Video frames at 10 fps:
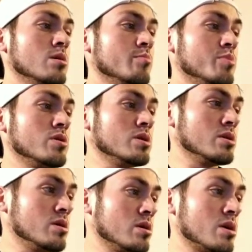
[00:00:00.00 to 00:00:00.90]

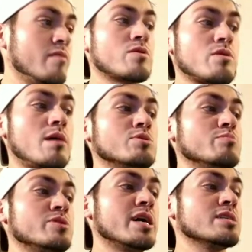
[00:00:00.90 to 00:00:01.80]
building cover crops to
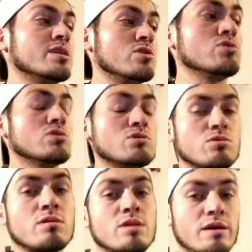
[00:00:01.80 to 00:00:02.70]
protect and nurture
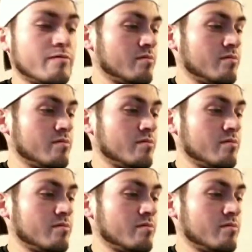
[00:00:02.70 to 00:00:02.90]
soil life.